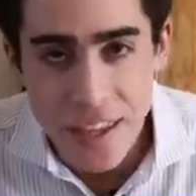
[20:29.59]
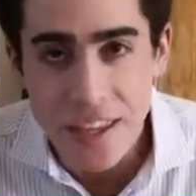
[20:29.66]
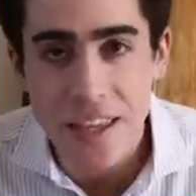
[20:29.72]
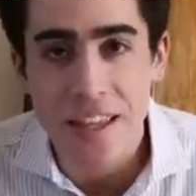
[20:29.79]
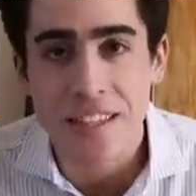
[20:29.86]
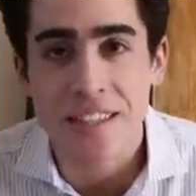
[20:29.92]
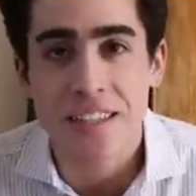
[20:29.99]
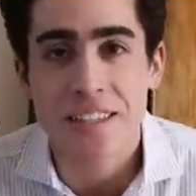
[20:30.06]

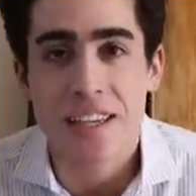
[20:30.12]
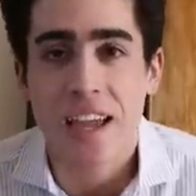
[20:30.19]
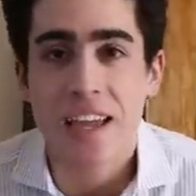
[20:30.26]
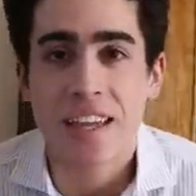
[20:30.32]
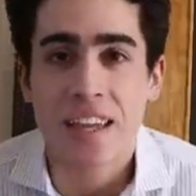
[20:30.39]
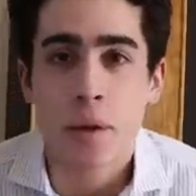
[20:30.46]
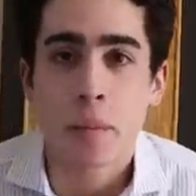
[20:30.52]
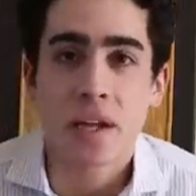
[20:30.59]
Yeah, that sounds like a
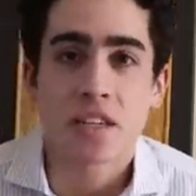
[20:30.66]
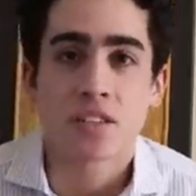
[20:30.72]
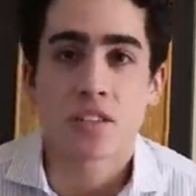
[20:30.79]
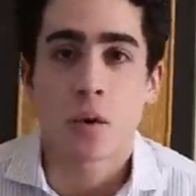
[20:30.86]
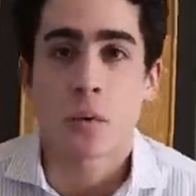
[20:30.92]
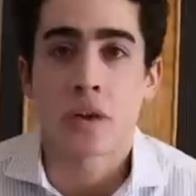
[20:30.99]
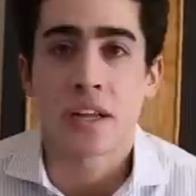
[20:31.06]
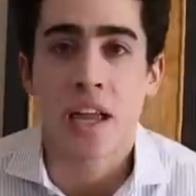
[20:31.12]
gimmick
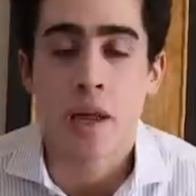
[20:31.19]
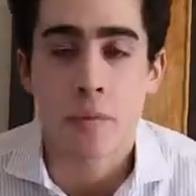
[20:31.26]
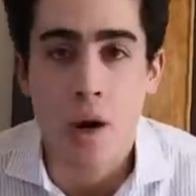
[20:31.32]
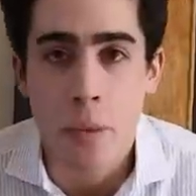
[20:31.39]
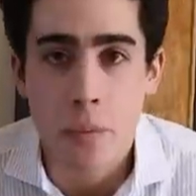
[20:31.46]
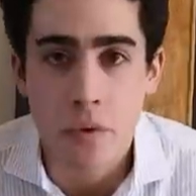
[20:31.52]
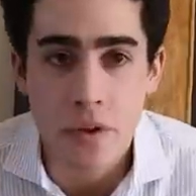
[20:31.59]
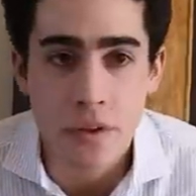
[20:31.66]
someone came
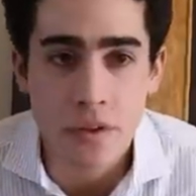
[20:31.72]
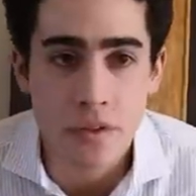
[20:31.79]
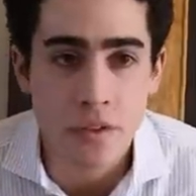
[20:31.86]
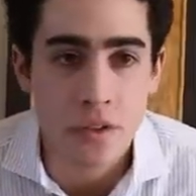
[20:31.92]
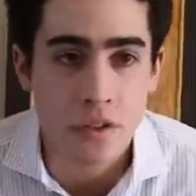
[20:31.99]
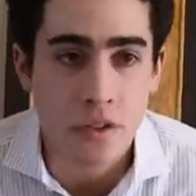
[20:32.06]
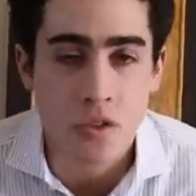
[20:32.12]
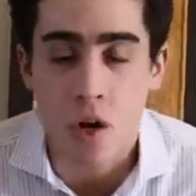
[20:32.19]
up with
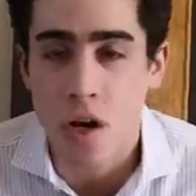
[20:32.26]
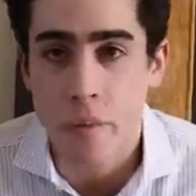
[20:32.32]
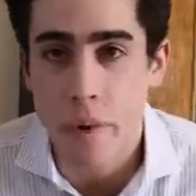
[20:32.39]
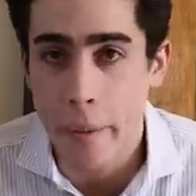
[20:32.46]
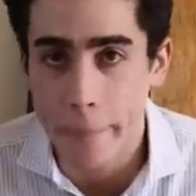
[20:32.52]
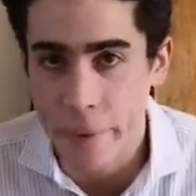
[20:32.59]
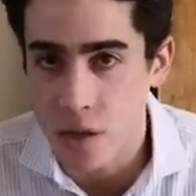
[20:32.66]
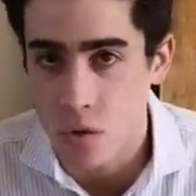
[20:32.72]
to talk
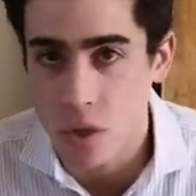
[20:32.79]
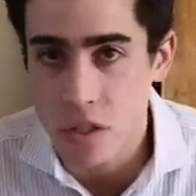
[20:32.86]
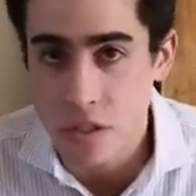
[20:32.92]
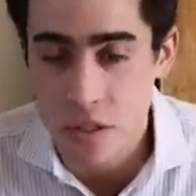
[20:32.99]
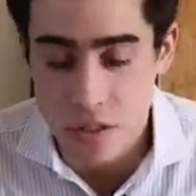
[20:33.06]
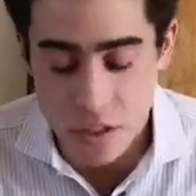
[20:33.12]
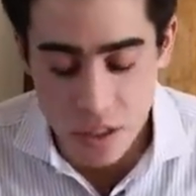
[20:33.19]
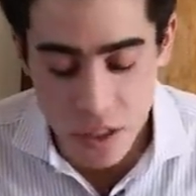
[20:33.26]
about
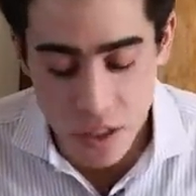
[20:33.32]
minerals.